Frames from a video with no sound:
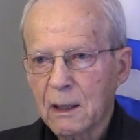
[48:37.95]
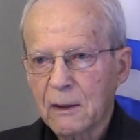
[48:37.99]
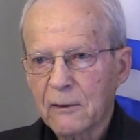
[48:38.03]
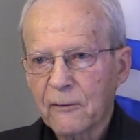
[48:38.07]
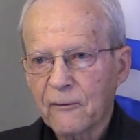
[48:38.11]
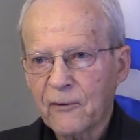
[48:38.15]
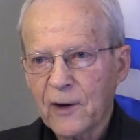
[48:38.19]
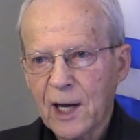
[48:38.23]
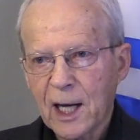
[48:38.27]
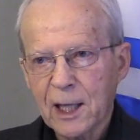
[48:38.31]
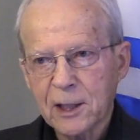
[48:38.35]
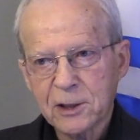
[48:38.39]

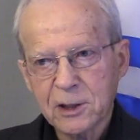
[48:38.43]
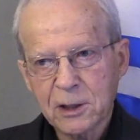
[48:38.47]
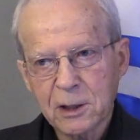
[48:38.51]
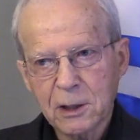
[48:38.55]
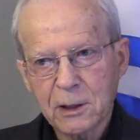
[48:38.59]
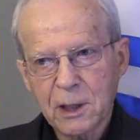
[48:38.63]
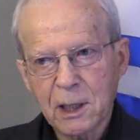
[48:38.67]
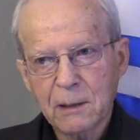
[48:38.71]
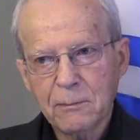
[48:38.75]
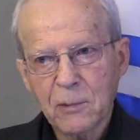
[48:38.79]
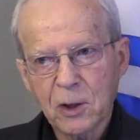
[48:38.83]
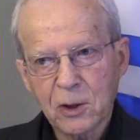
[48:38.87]

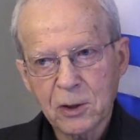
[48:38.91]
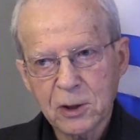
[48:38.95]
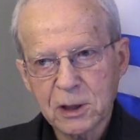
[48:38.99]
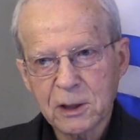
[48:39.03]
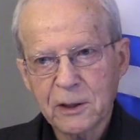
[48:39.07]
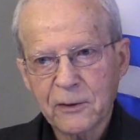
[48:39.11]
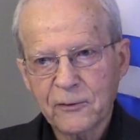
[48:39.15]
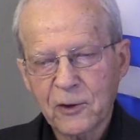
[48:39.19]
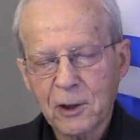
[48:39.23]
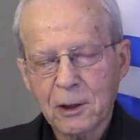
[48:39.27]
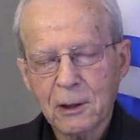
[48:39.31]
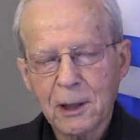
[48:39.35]
faster than most
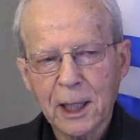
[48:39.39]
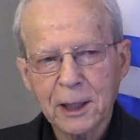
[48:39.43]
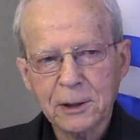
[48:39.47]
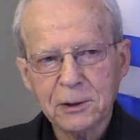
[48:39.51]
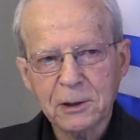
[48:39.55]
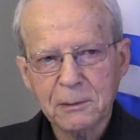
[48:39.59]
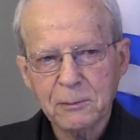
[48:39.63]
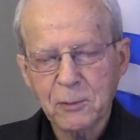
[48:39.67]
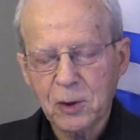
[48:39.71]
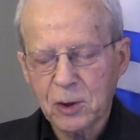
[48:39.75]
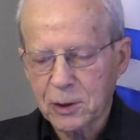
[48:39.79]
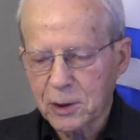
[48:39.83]
of your
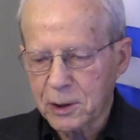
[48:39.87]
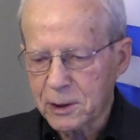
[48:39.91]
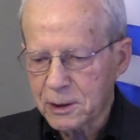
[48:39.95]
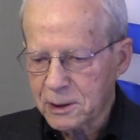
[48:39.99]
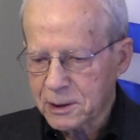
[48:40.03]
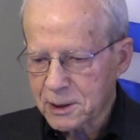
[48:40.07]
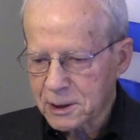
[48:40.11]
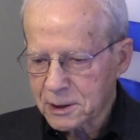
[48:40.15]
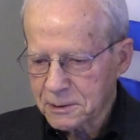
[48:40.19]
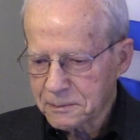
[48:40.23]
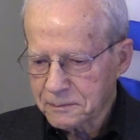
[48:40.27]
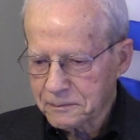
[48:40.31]
electric
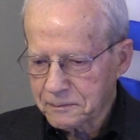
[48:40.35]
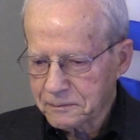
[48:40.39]
motors.